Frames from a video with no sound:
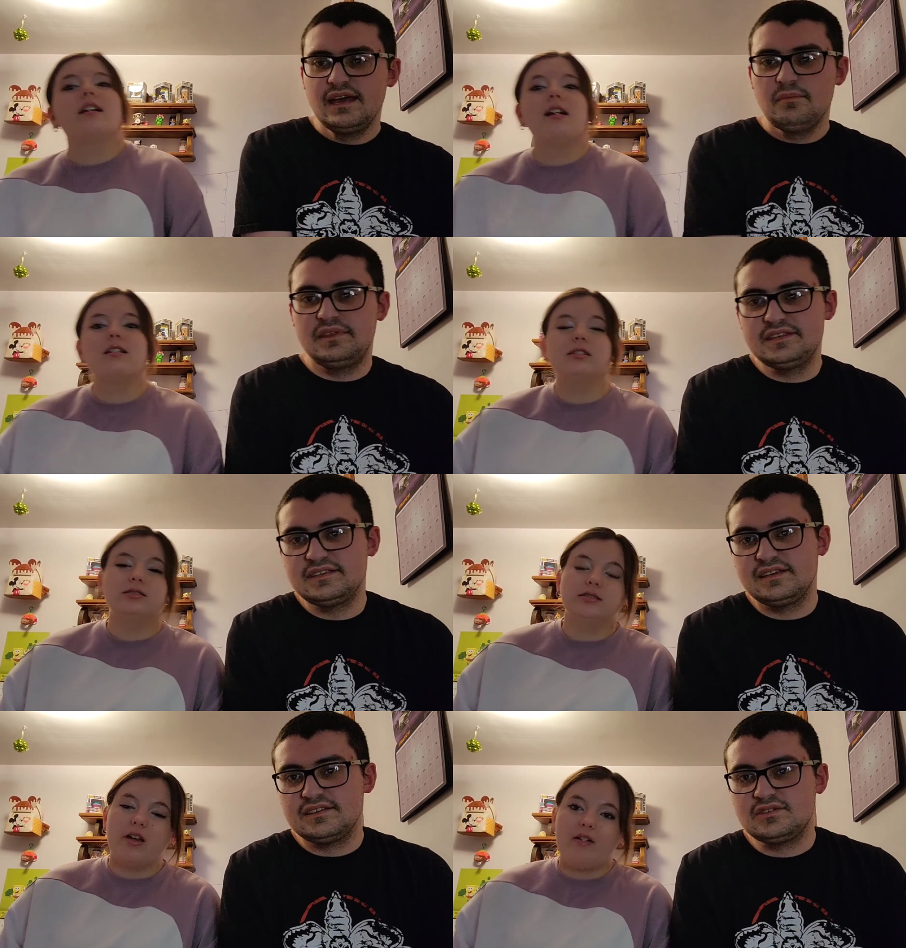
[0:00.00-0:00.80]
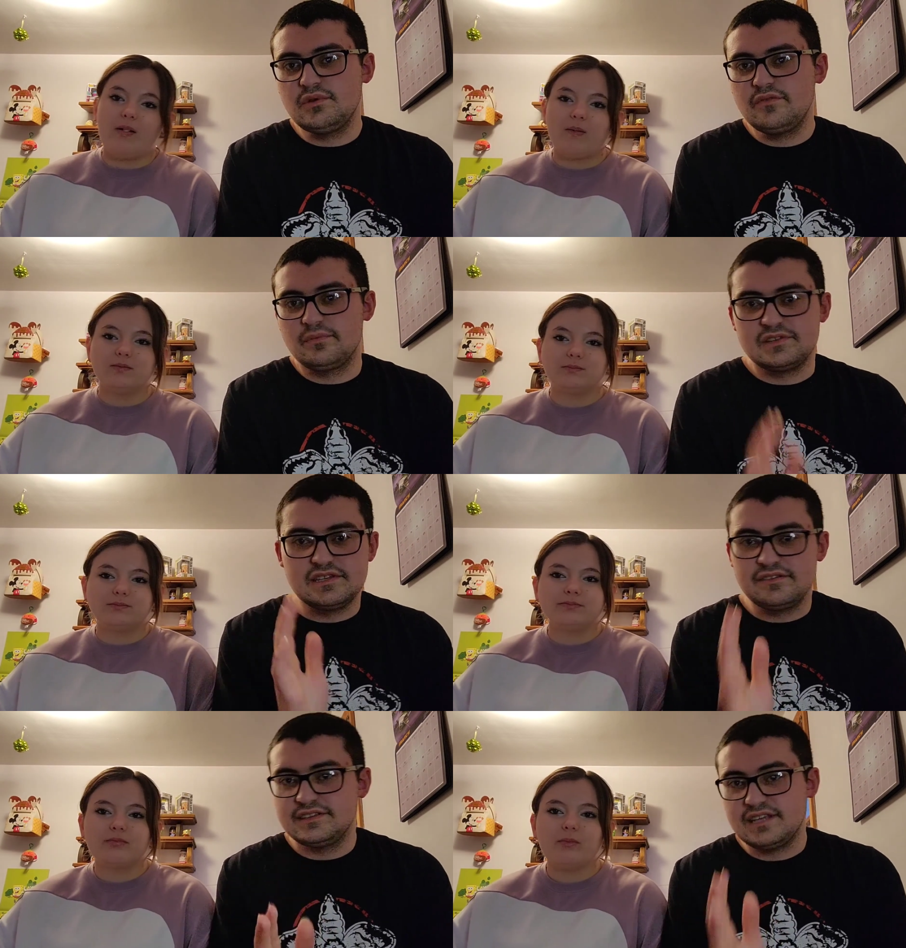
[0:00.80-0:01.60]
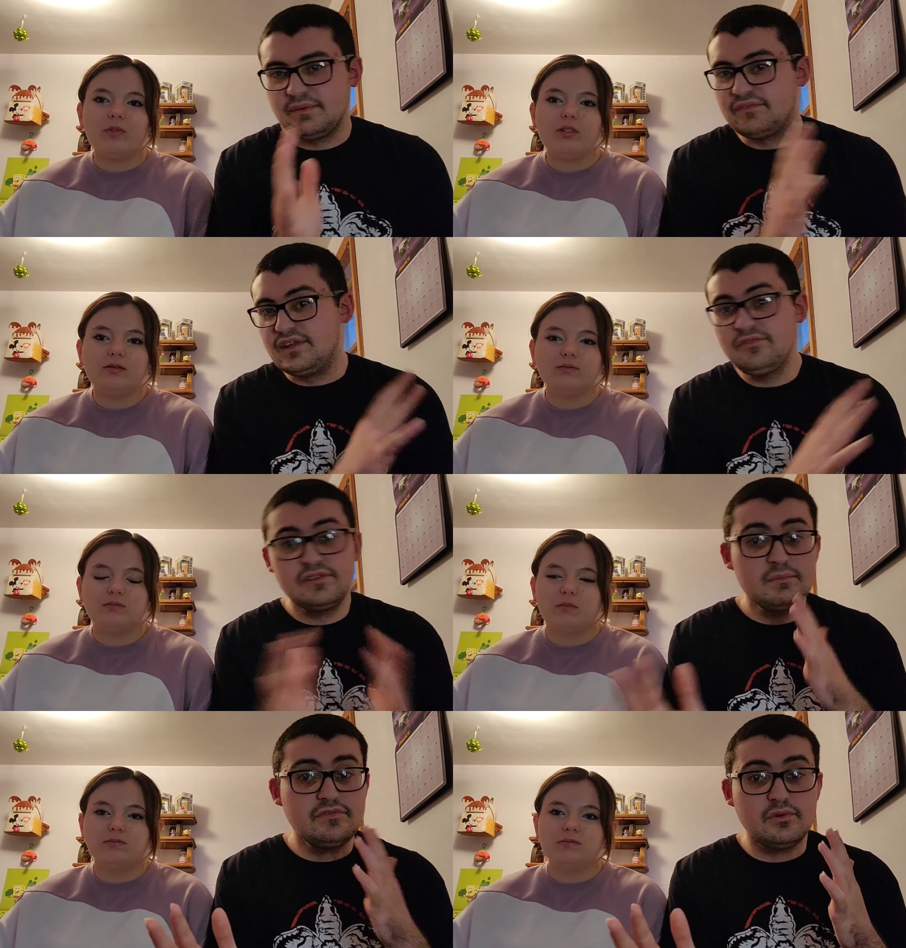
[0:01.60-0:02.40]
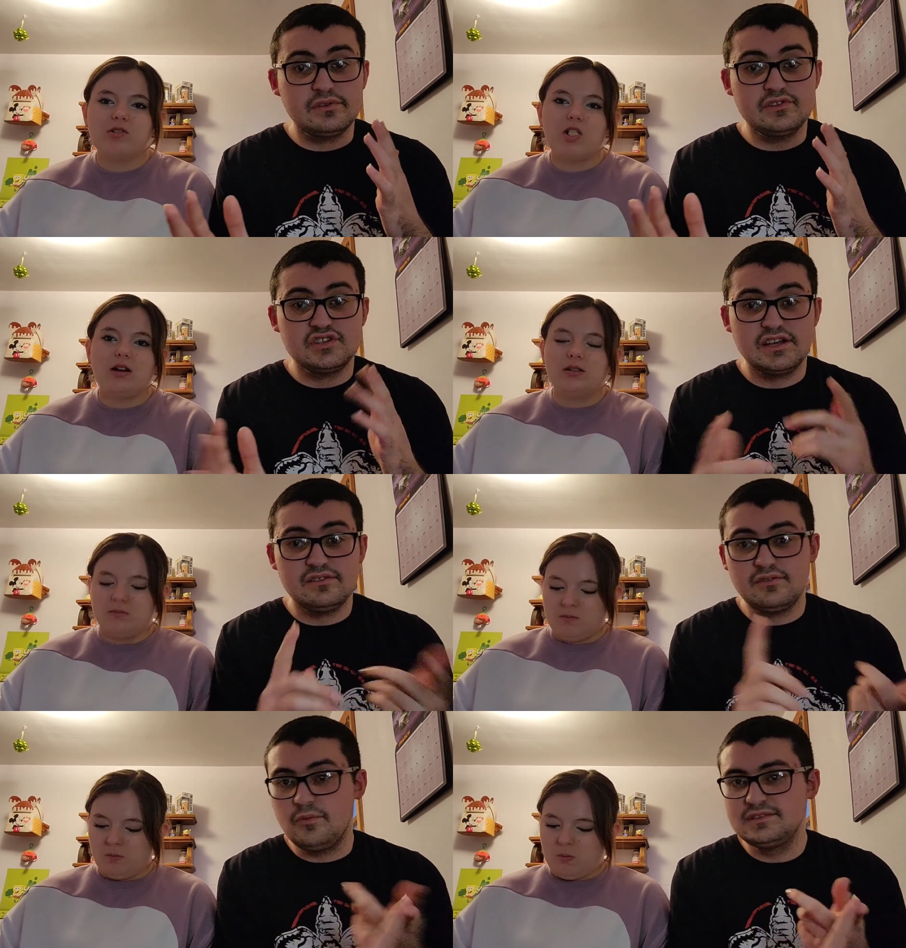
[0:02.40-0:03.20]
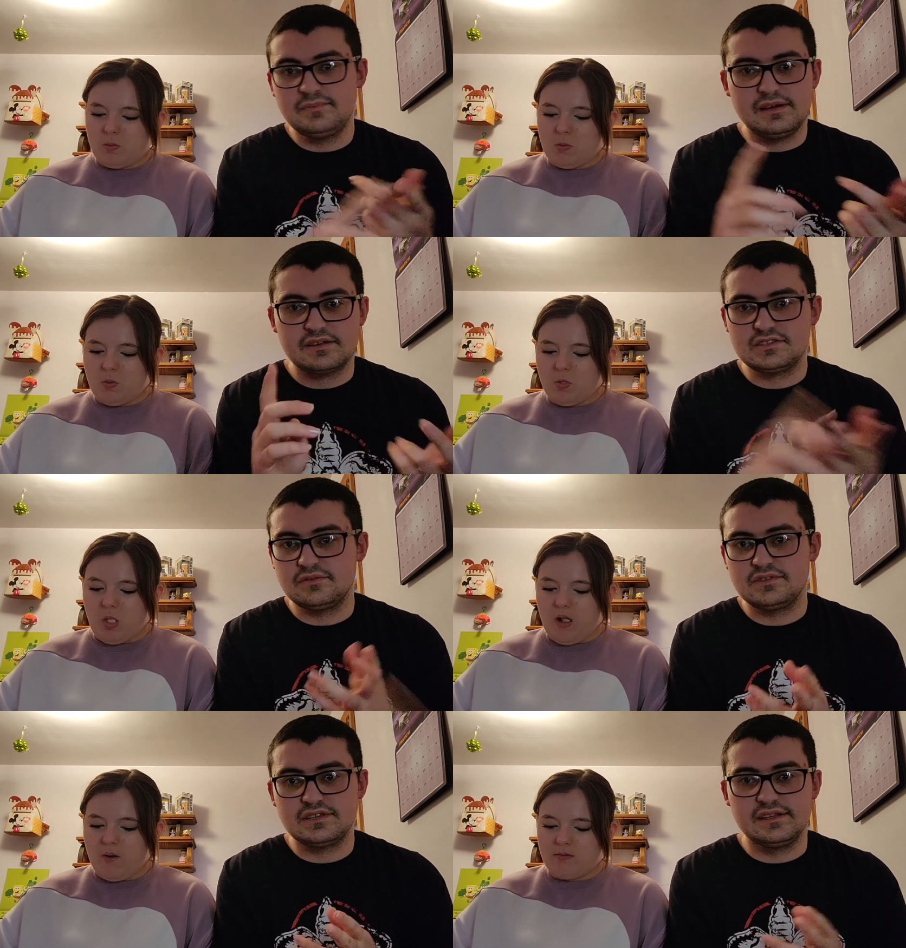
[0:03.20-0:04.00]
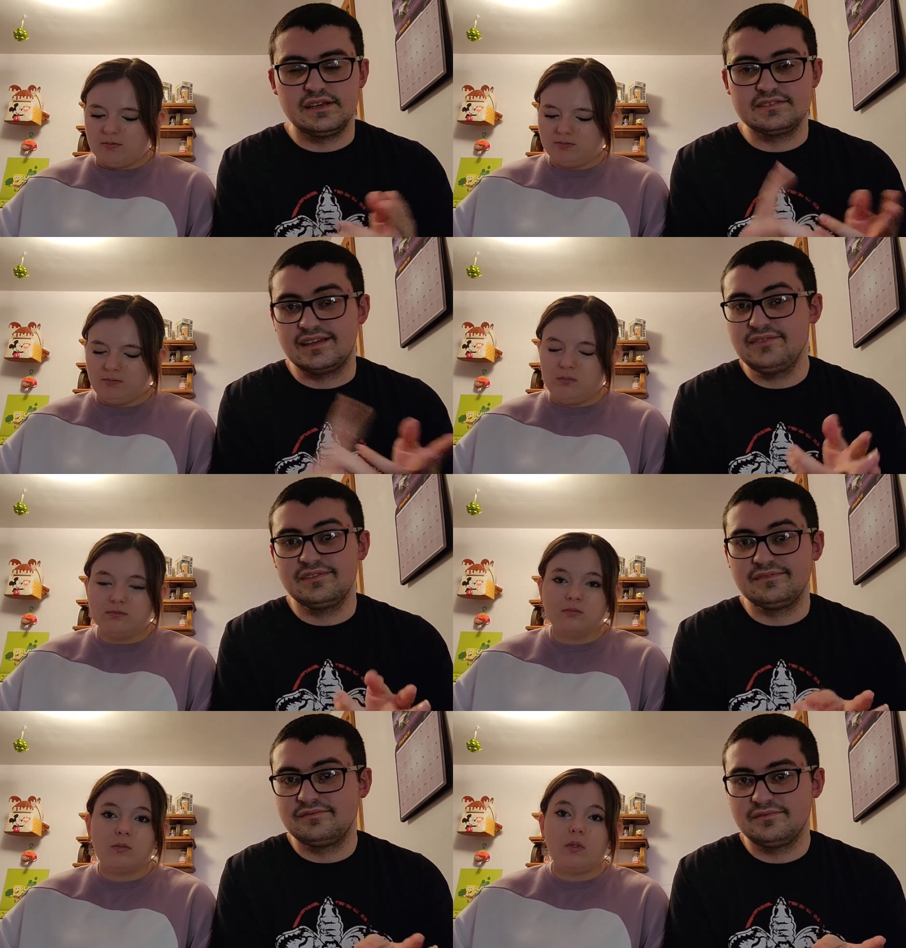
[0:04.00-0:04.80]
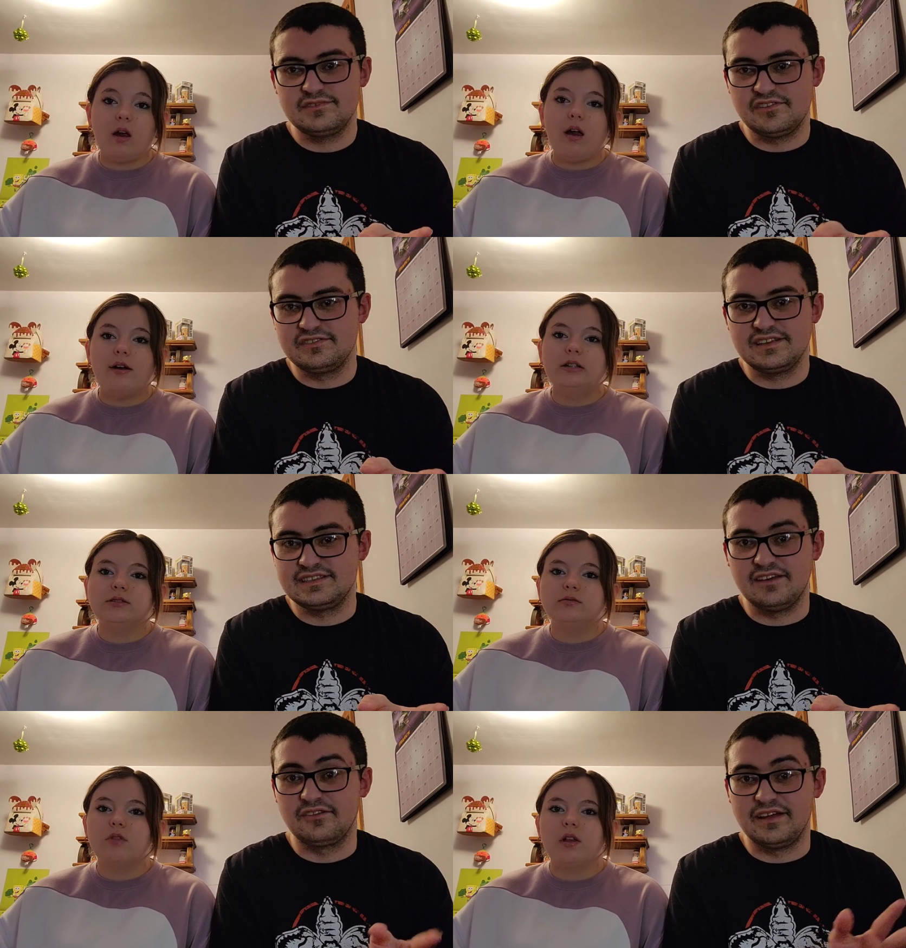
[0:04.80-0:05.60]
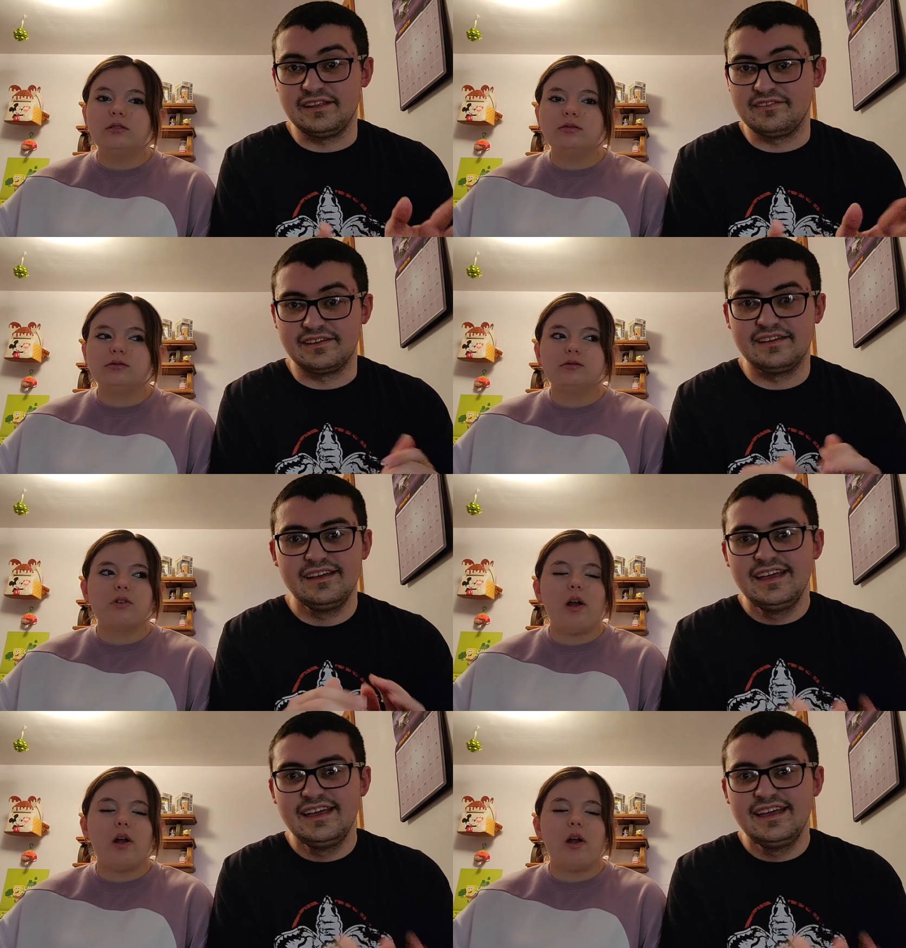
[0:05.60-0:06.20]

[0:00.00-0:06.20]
Speaker 1: But this is a soda from a series that we've never done before on the channel. Opens a box, soda Sundays, not even Jarred Takes the L or anything.